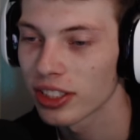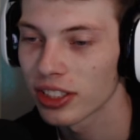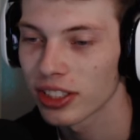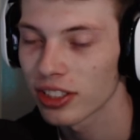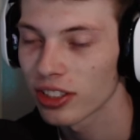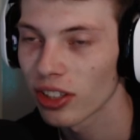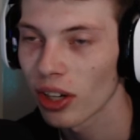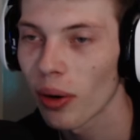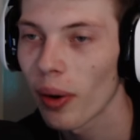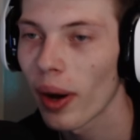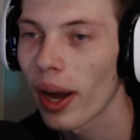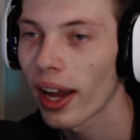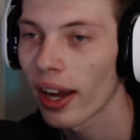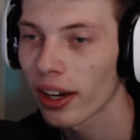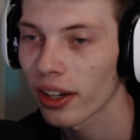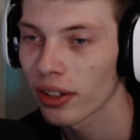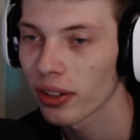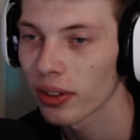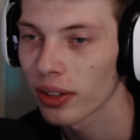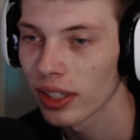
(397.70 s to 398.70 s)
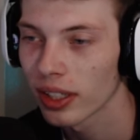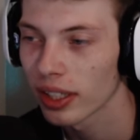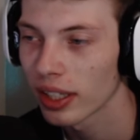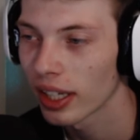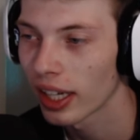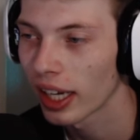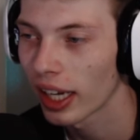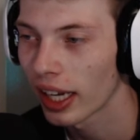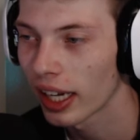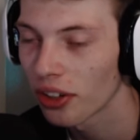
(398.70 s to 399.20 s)
Just so
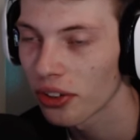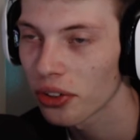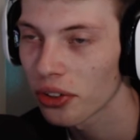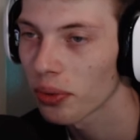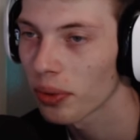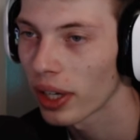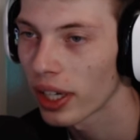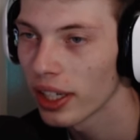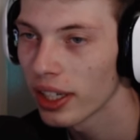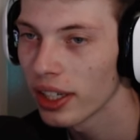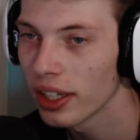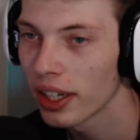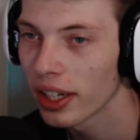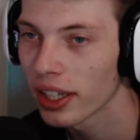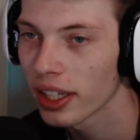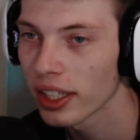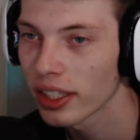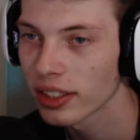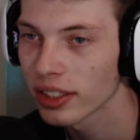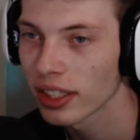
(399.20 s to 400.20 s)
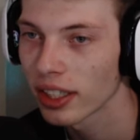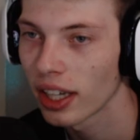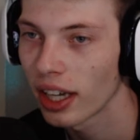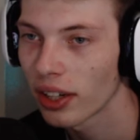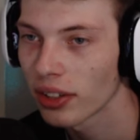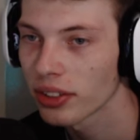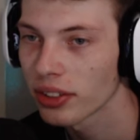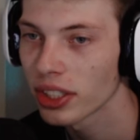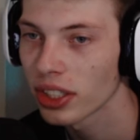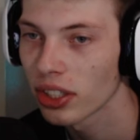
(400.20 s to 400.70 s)
accurate, underrated, I guess.
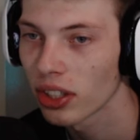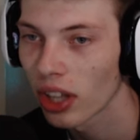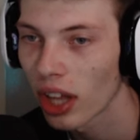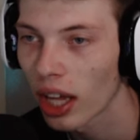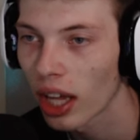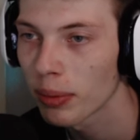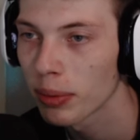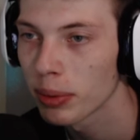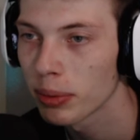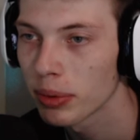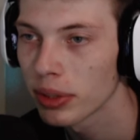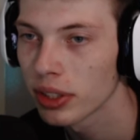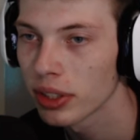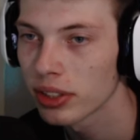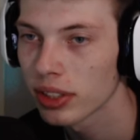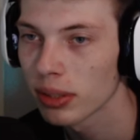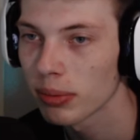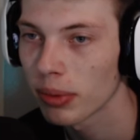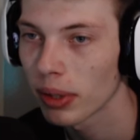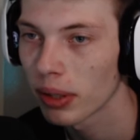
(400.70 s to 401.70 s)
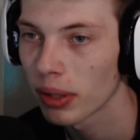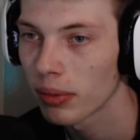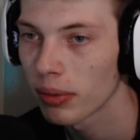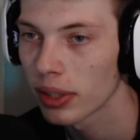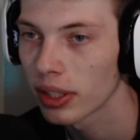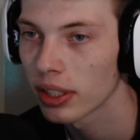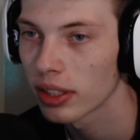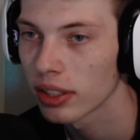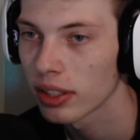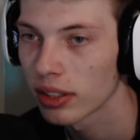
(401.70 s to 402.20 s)
I don't see a lot of people use it, but
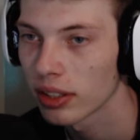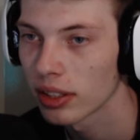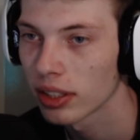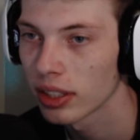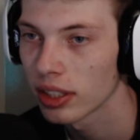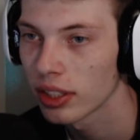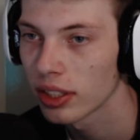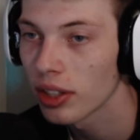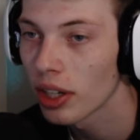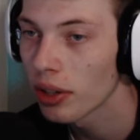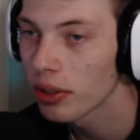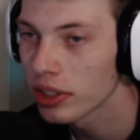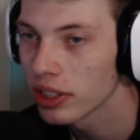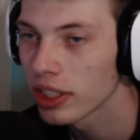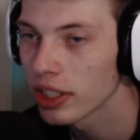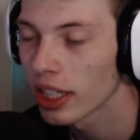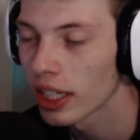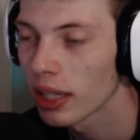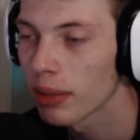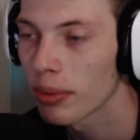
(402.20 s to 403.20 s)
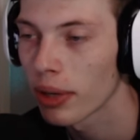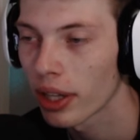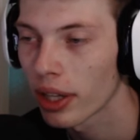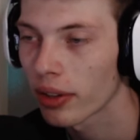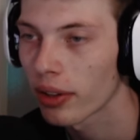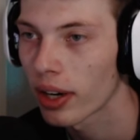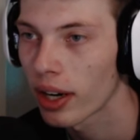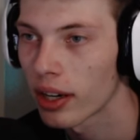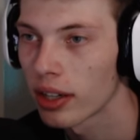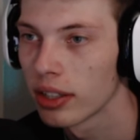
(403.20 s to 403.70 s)
when you get hit by the